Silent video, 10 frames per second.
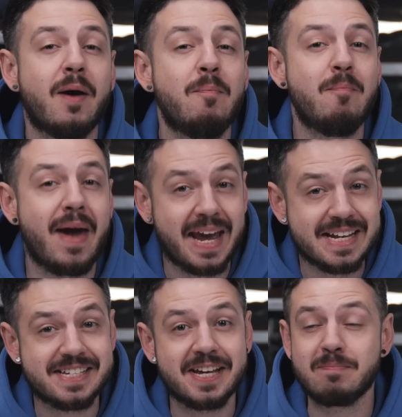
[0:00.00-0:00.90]

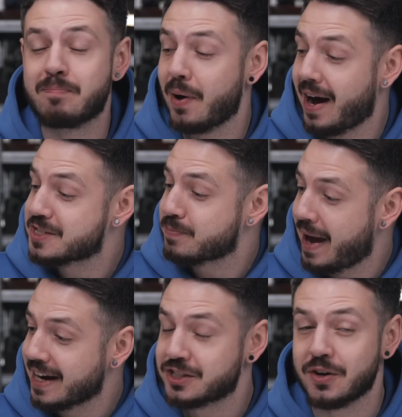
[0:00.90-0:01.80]
amazing
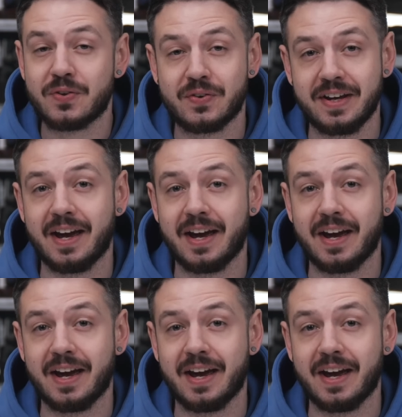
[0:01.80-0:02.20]
Prospector 3